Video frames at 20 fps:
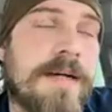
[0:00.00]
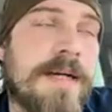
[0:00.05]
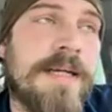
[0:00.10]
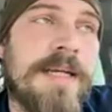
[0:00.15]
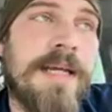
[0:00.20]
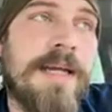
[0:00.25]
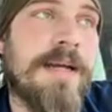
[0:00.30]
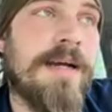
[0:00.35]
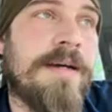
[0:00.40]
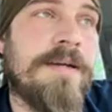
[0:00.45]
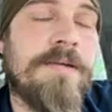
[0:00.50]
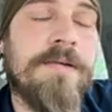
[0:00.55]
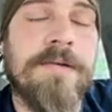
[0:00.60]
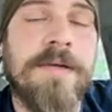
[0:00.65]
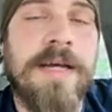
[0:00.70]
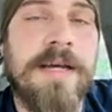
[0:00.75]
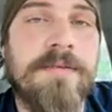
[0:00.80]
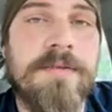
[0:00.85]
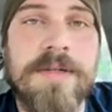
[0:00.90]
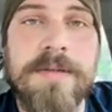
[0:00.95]
I
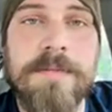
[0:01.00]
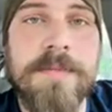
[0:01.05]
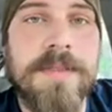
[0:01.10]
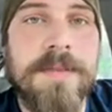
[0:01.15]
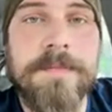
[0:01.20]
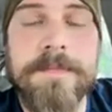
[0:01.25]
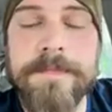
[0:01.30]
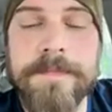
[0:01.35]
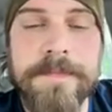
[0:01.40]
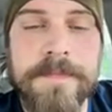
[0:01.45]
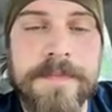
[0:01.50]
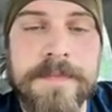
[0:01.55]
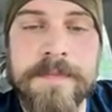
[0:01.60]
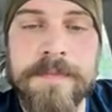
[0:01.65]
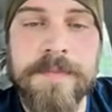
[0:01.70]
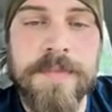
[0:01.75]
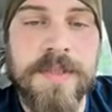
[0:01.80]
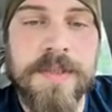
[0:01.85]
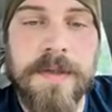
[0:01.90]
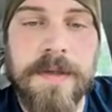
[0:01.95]
don't have it in me.
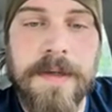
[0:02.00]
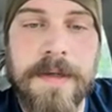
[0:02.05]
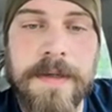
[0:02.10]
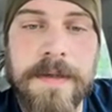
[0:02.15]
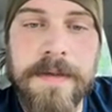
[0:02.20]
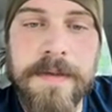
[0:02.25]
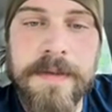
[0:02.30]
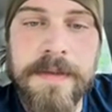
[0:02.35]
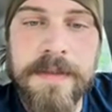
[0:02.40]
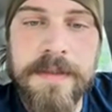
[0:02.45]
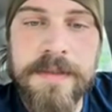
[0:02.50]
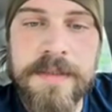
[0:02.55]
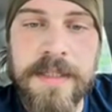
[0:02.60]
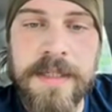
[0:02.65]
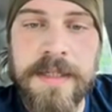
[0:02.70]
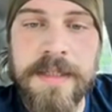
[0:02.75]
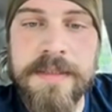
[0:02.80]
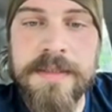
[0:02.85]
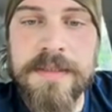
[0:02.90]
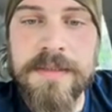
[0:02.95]
I'm sorry.
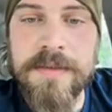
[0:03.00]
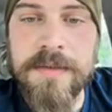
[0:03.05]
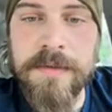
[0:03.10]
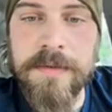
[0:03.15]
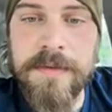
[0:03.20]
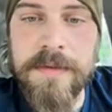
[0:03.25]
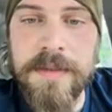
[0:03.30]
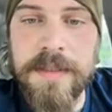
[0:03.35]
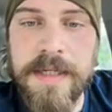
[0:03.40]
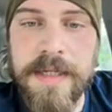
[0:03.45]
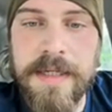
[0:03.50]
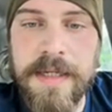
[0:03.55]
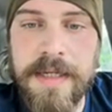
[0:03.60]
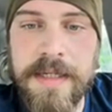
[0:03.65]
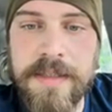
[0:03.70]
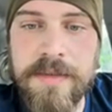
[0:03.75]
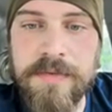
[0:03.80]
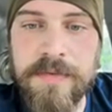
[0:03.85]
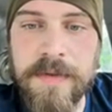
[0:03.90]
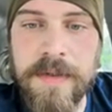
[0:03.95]
Gen X is going to that
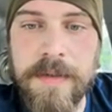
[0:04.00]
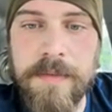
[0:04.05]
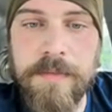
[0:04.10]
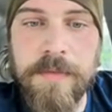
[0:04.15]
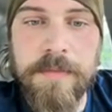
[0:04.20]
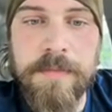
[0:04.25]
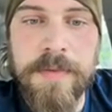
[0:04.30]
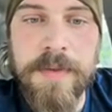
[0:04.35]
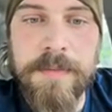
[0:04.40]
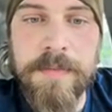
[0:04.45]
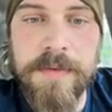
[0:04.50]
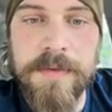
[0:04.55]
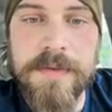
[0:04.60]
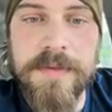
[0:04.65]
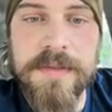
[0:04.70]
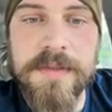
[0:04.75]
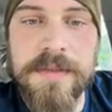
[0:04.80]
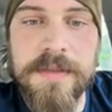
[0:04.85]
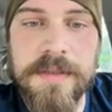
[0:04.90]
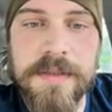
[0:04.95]
age frame where people are
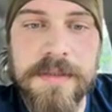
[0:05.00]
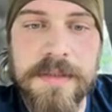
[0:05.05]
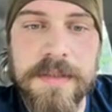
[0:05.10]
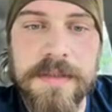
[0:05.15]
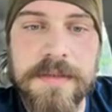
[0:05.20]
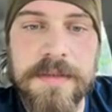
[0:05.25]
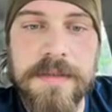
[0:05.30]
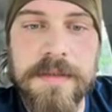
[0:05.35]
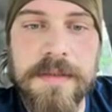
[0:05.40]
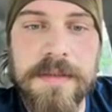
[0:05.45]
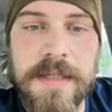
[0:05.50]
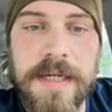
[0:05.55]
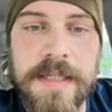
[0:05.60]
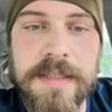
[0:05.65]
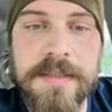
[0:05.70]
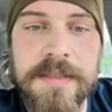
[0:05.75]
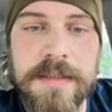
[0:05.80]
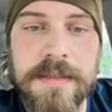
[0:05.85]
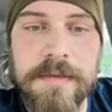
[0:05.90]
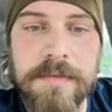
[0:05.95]
just
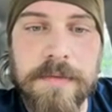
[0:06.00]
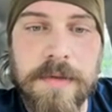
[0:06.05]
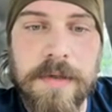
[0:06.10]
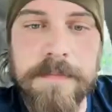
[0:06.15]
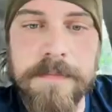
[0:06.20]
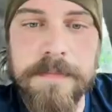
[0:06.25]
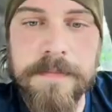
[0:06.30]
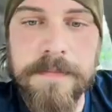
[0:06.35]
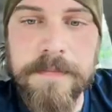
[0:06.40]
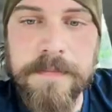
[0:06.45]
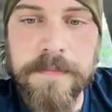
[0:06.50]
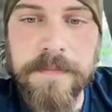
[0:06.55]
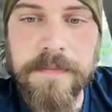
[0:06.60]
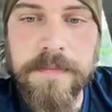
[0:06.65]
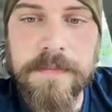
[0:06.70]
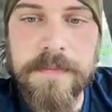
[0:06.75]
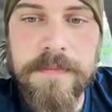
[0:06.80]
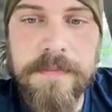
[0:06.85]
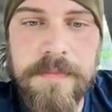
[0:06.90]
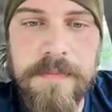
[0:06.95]
exiting, Rob.
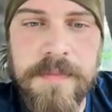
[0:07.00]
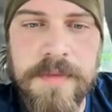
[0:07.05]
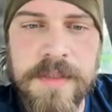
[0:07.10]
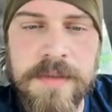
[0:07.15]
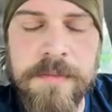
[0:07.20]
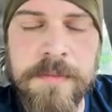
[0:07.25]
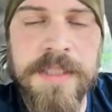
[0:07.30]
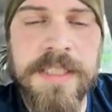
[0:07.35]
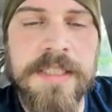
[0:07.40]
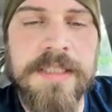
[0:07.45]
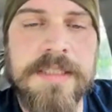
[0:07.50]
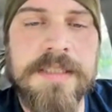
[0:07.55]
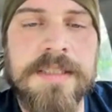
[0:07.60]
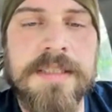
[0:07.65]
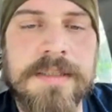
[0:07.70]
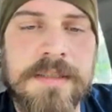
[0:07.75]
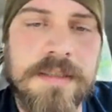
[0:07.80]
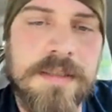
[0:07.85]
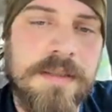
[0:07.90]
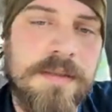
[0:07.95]
I mean
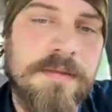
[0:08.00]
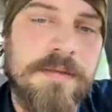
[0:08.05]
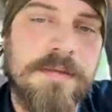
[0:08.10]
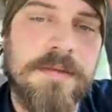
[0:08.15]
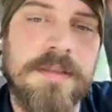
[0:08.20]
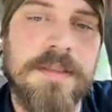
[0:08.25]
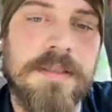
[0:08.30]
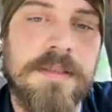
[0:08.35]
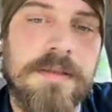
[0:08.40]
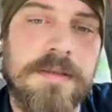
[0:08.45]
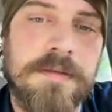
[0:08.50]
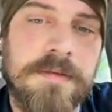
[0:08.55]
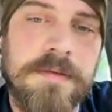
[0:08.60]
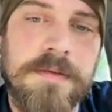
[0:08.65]
existing? Yeah.